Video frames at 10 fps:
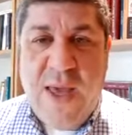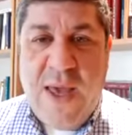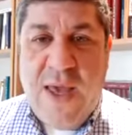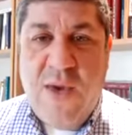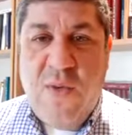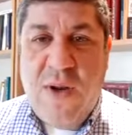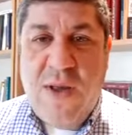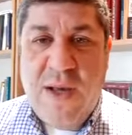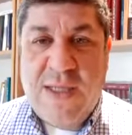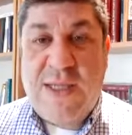he would
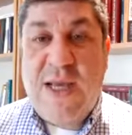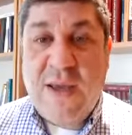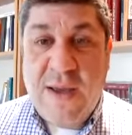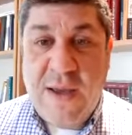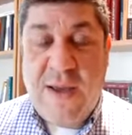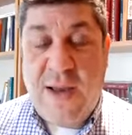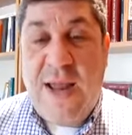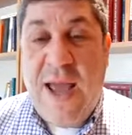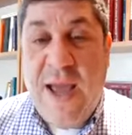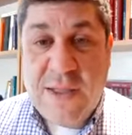sing and
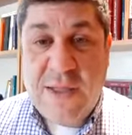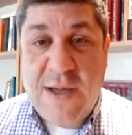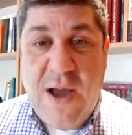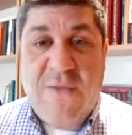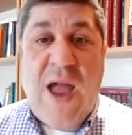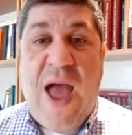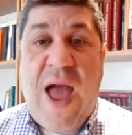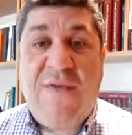dance for a half